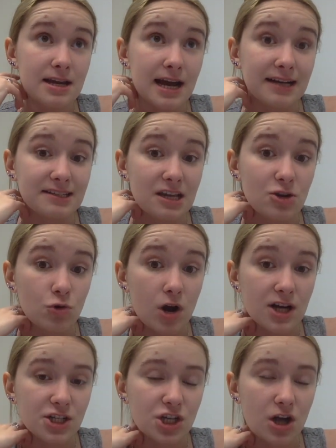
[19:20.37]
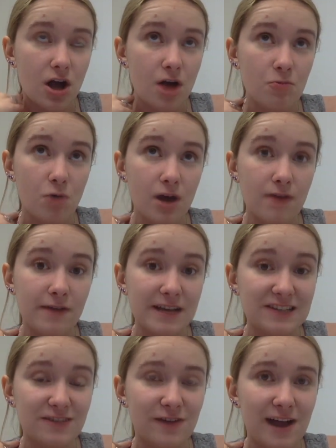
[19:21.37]
has a crush on one of
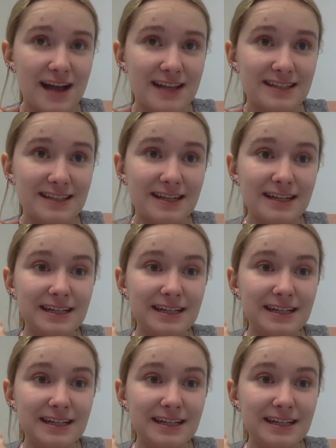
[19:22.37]
his friends,